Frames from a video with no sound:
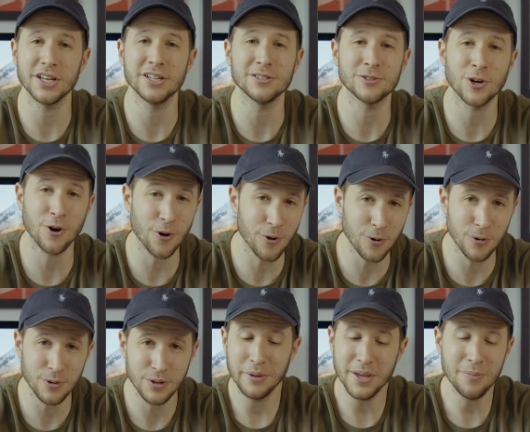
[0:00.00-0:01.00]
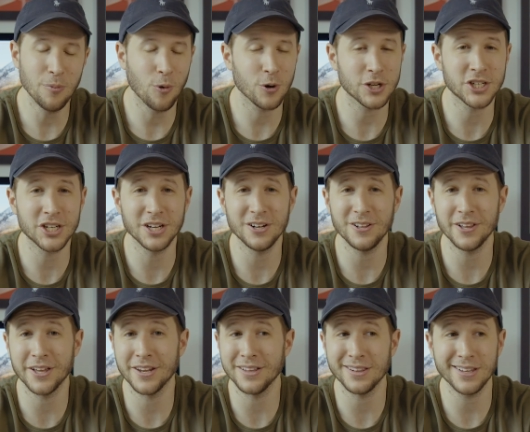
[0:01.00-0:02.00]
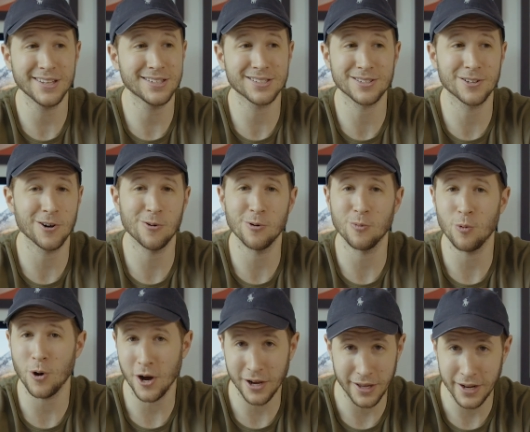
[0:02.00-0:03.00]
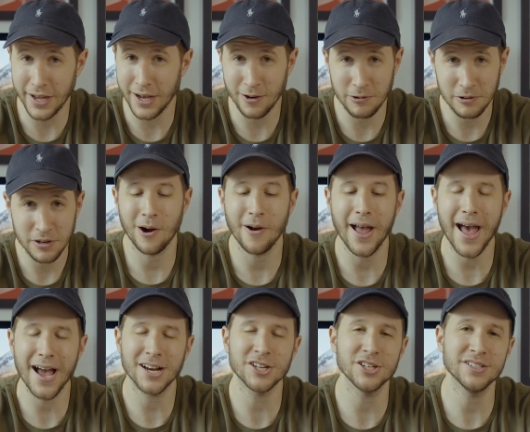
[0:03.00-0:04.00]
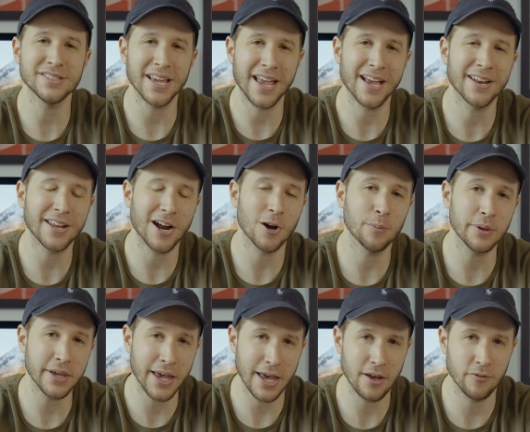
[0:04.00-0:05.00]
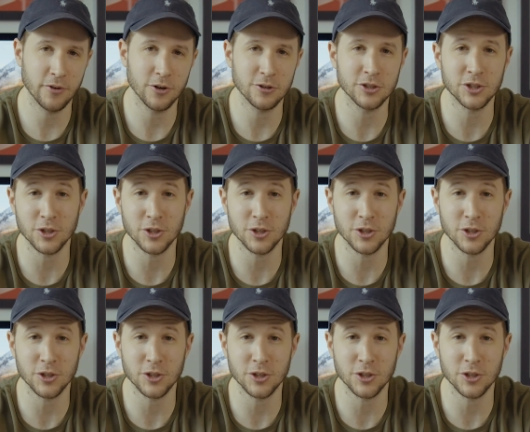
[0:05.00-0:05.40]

internal, be more chill, and at least go and walk it out. Our actions and our behaviors